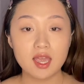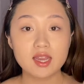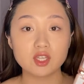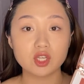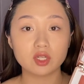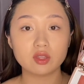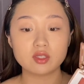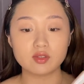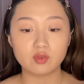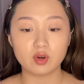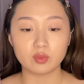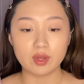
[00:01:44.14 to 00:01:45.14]
and I checked on the
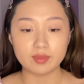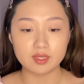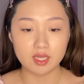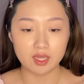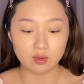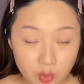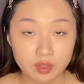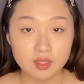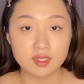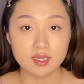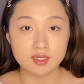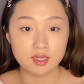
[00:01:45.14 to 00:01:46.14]
Sephora website where it
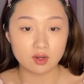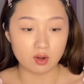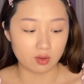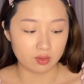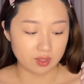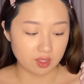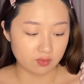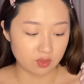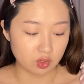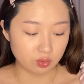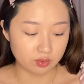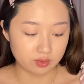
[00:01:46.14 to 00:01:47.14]
says like all the
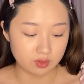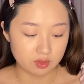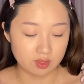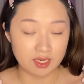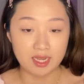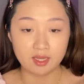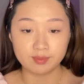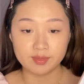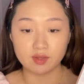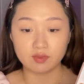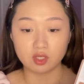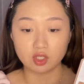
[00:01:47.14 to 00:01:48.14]
individual names
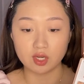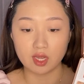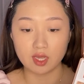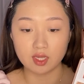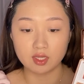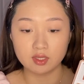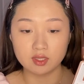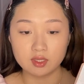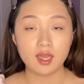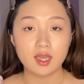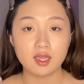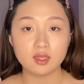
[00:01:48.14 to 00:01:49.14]
of the shades,
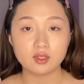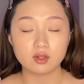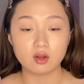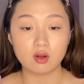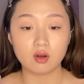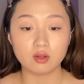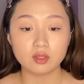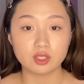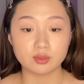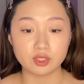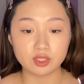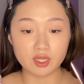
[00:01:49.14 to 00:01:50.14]
and all the
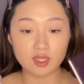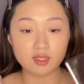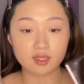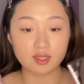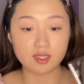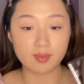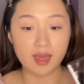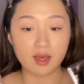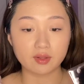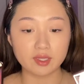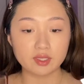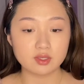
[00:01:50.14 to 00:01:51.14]
shimmer shades in these
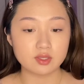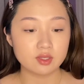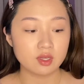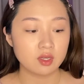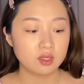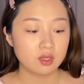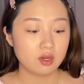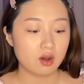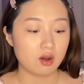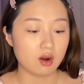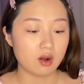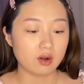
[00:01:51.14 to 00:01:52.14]
palettes
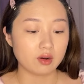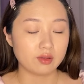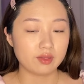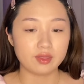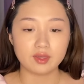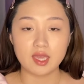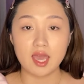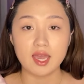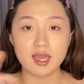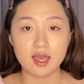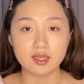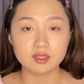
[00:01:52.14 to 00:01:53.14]
are the
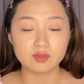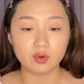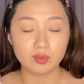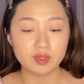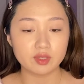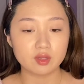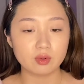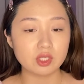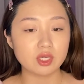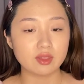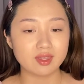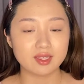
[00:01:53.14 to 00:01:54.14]
KS formula, which
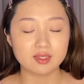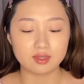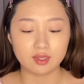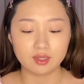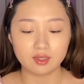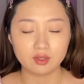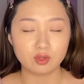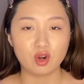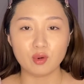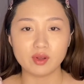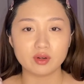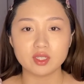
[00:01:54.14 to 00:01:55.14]
I think is like
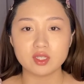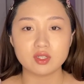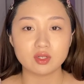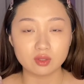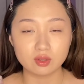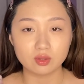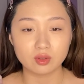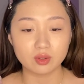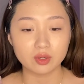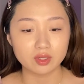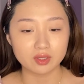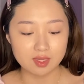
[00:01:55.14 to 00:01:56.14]
chroma crystal
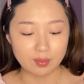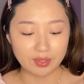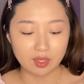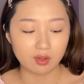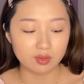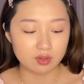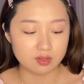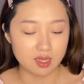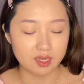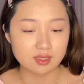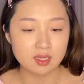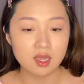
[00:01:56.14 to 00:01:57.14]
or something along those
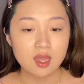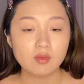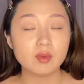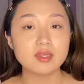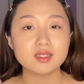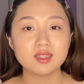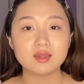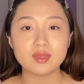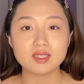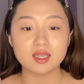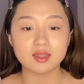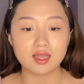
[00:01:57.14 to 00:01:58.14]
lines. But basically it
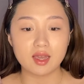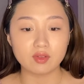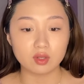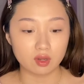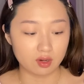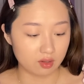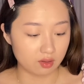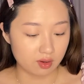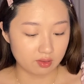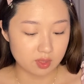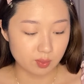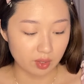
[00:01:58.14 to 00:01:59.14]
means that they have a lot
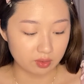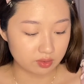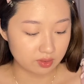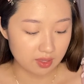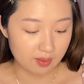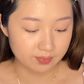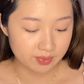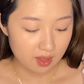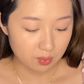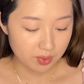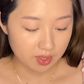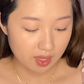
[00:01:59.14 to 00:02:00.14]
of sparkle in them.
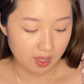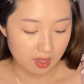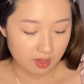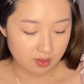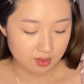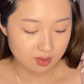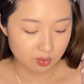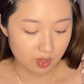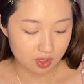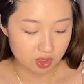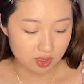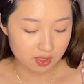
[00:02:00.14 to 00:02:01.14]
And when I
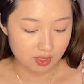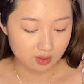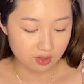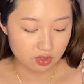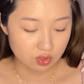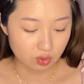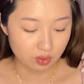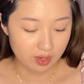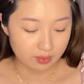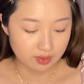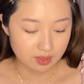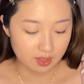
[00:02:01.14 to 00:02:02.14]
swatched it in the store, I
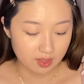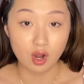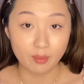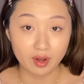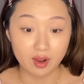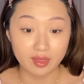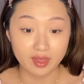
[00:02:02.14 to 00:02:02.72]
was like, oh my god,